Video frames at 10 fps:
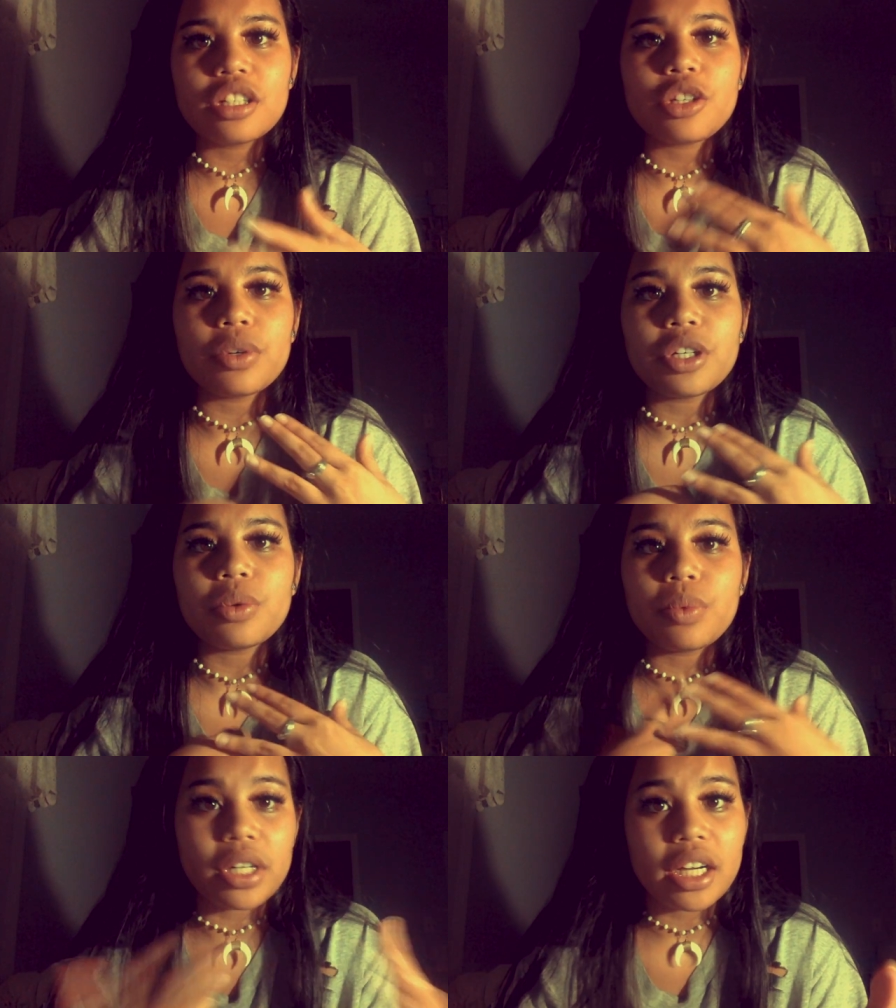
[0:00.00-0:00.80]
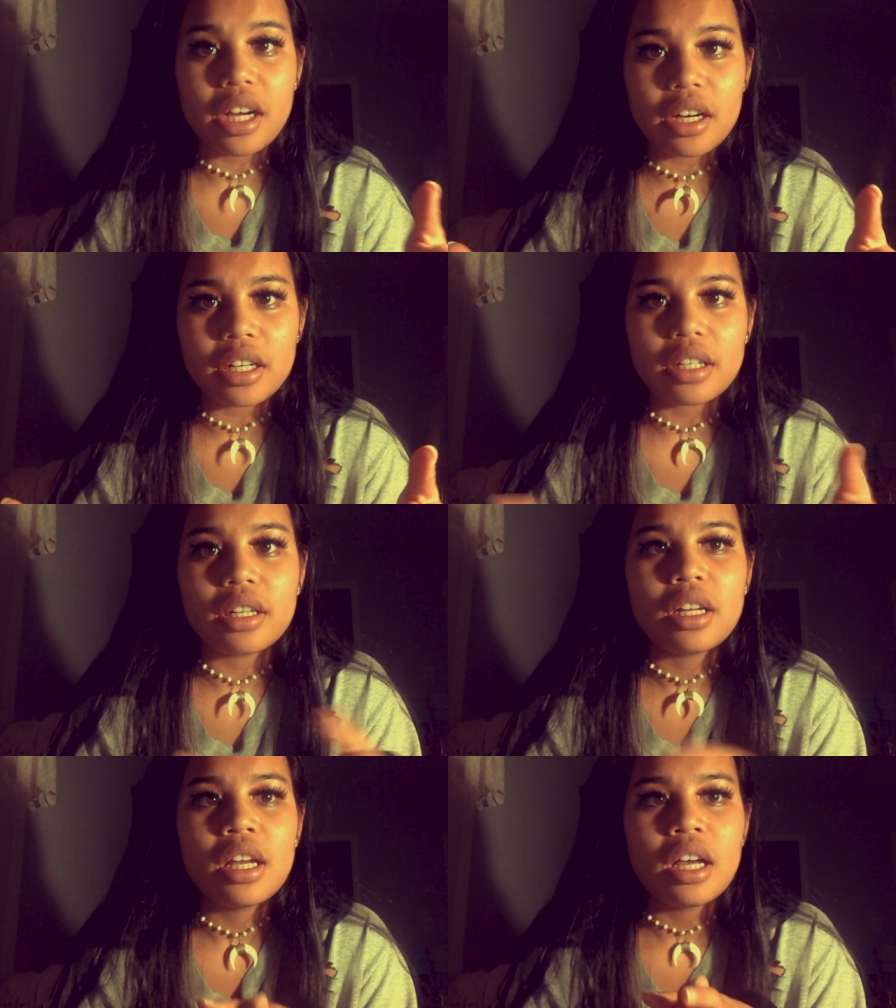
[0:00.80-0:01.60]
I'm showing you what I got.
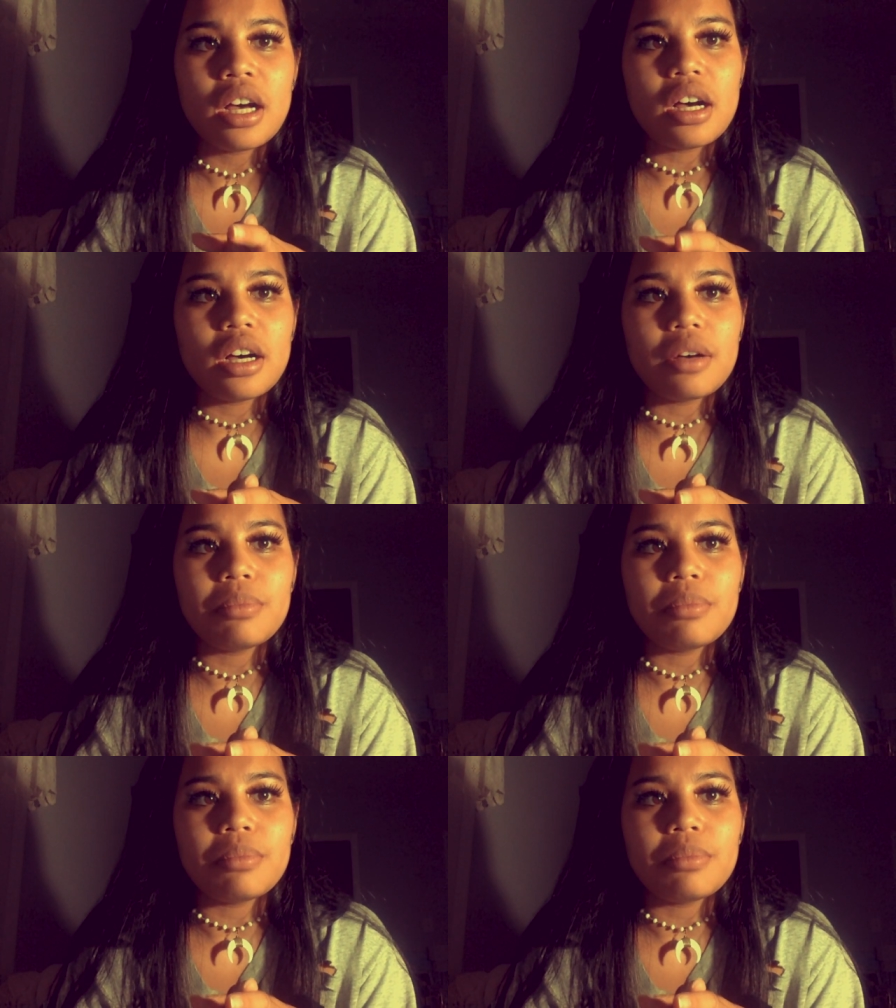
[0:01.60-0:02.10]
Um,